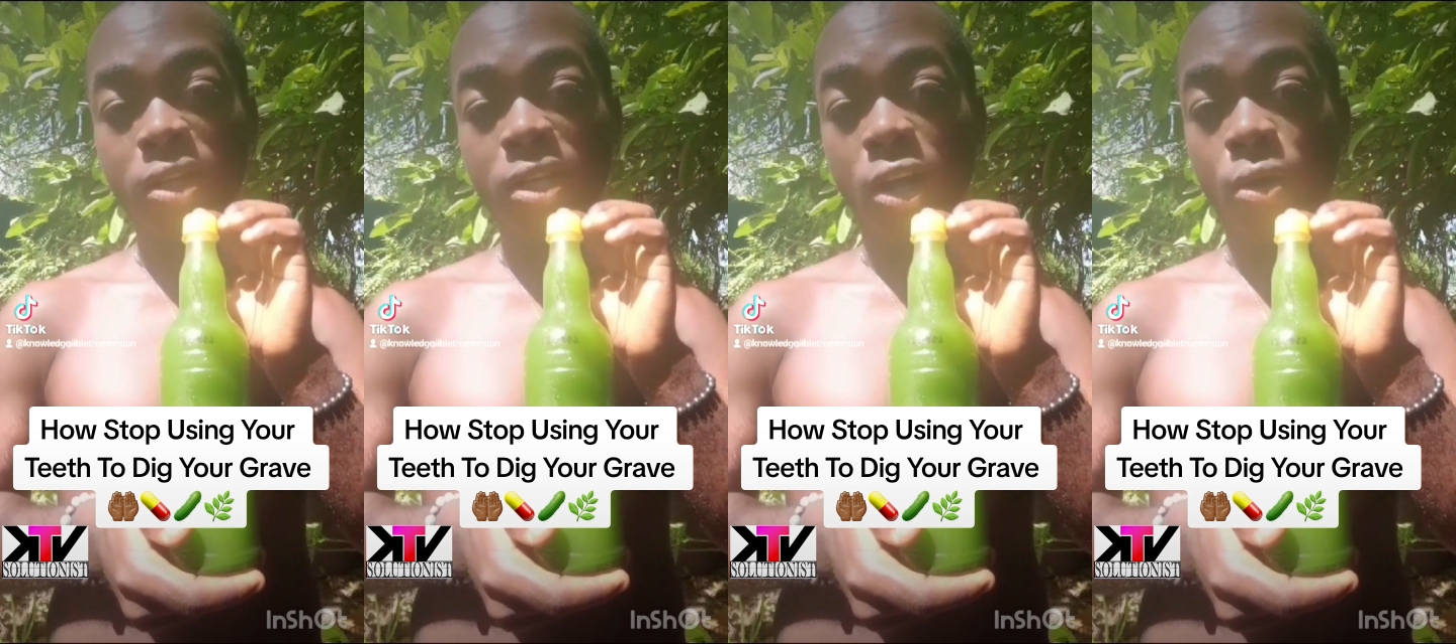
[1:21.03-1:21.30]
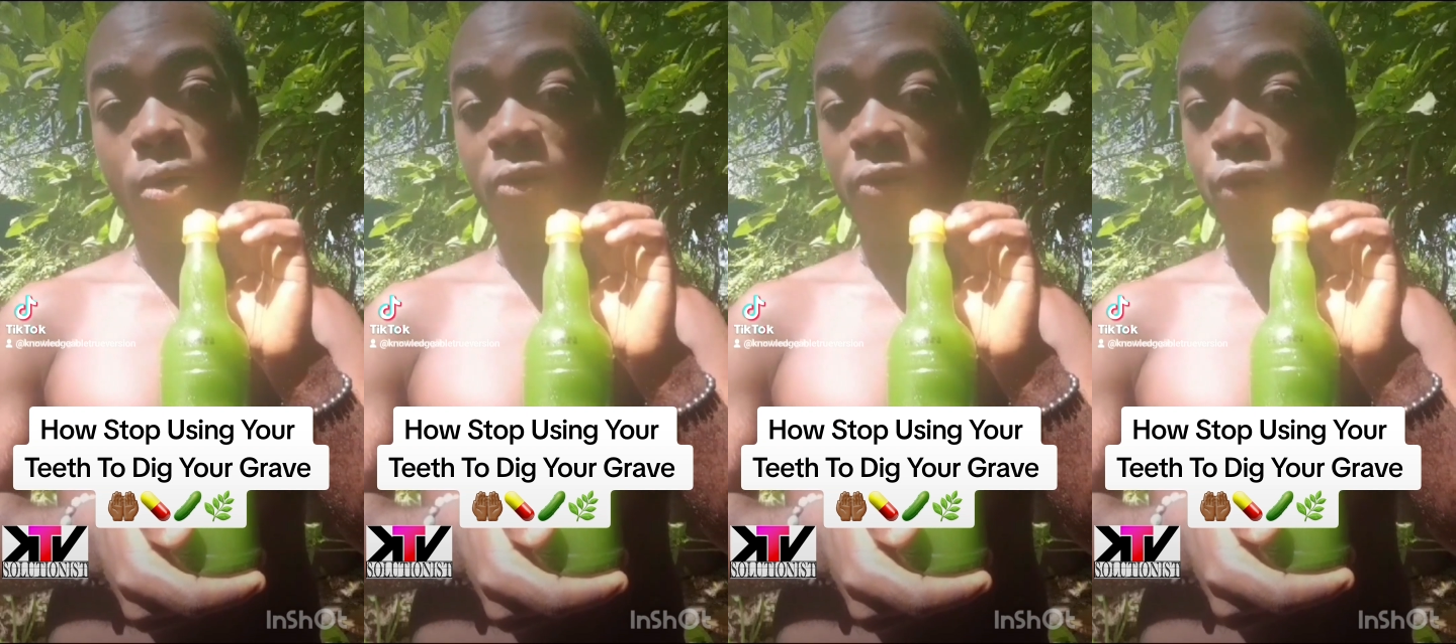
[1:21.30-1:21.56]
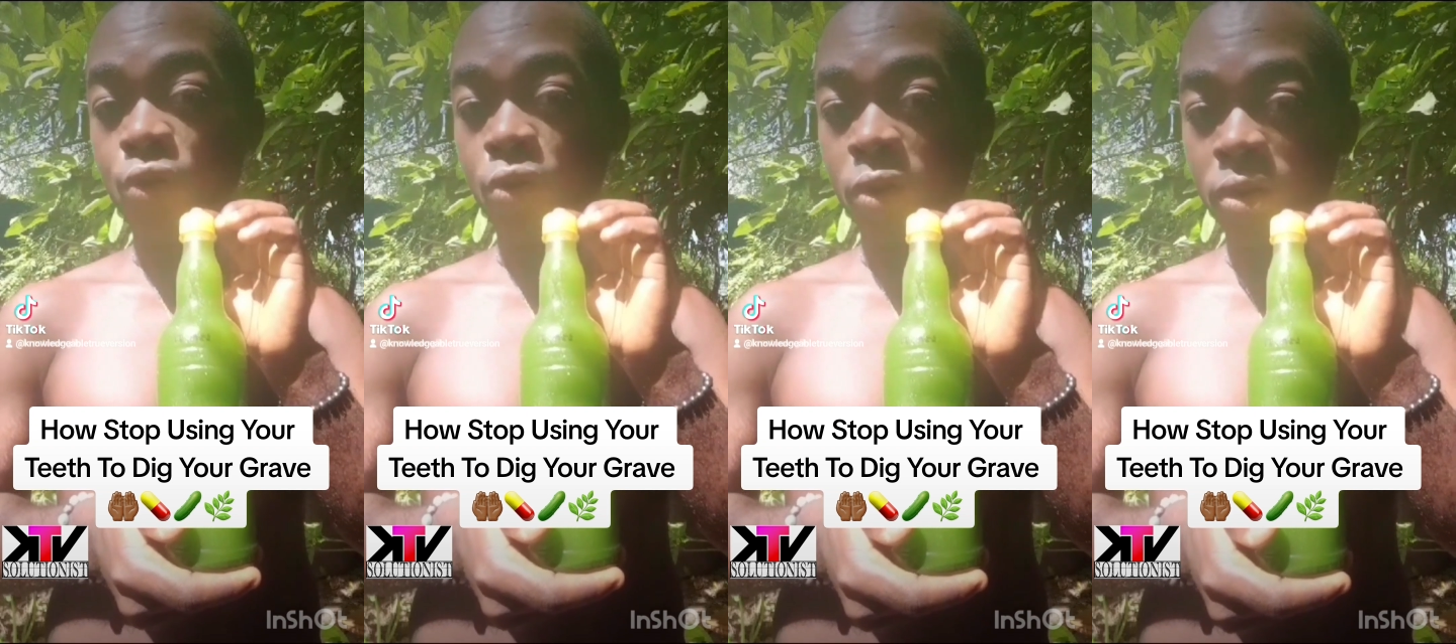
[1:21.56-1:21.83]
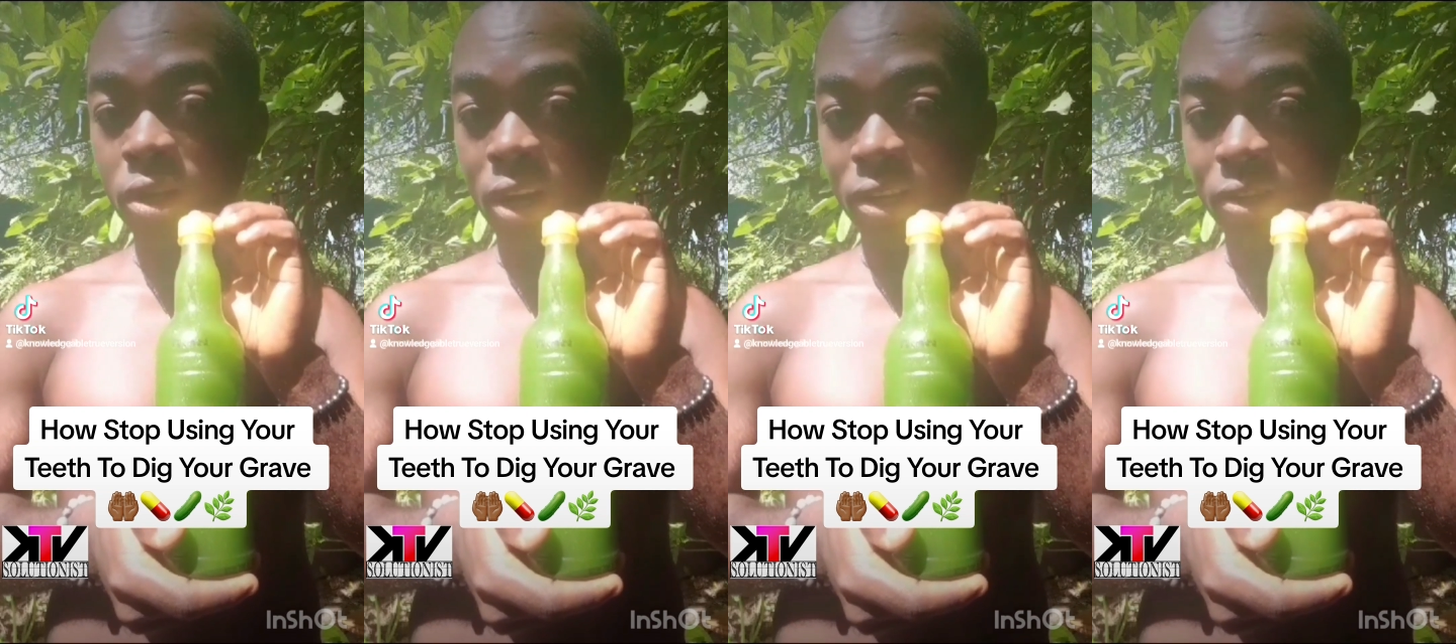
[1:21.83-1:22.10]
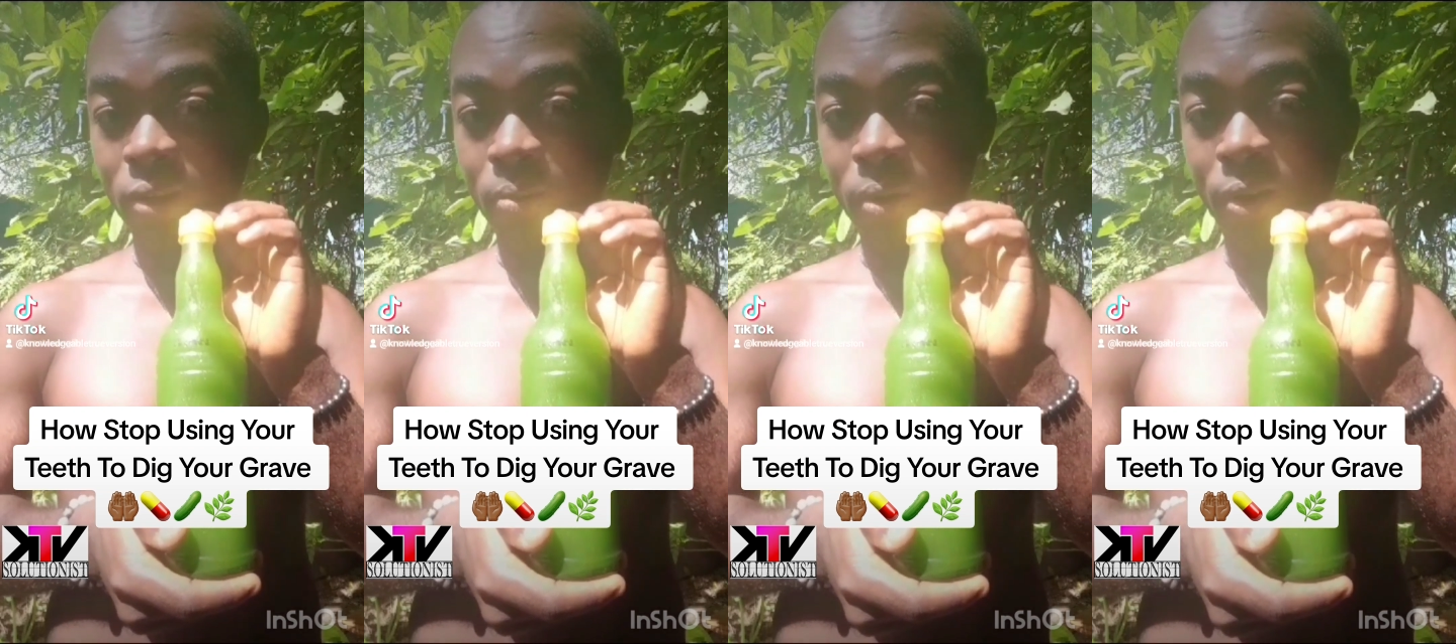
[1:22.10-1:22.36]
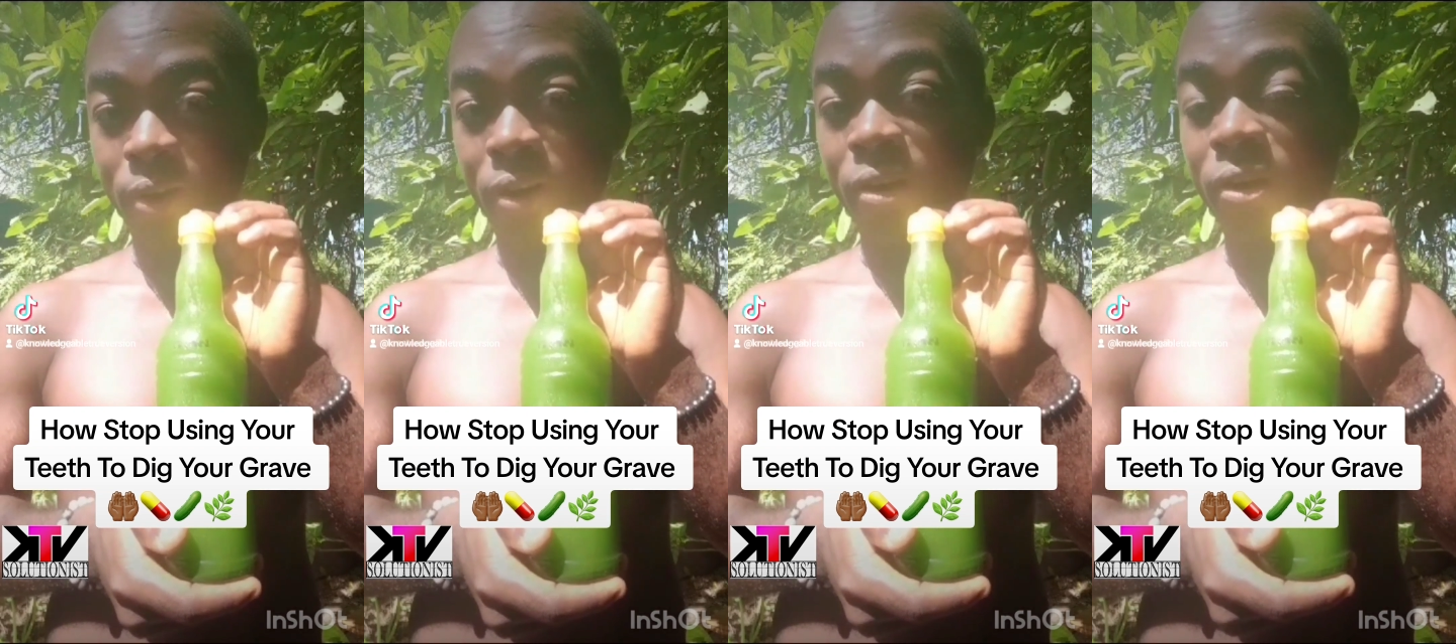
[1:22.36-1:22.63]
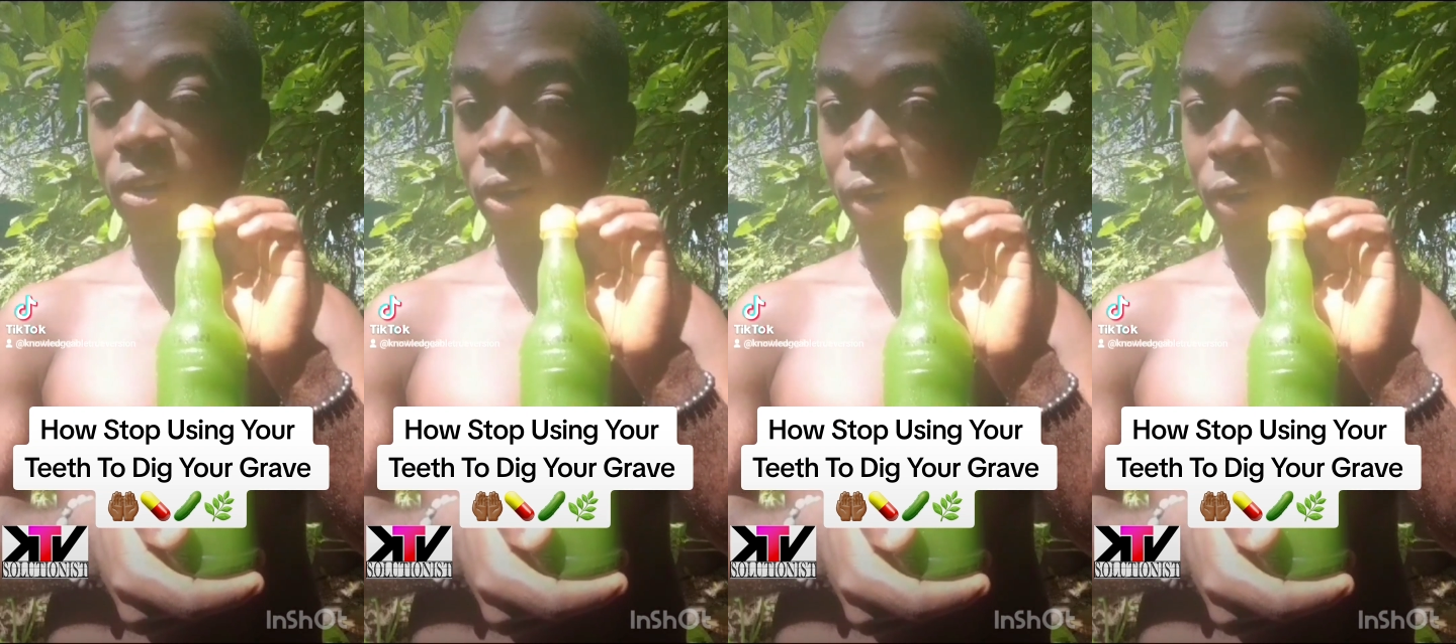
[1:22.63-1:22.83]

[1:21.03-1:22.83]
Now, if you know Dr. Barr,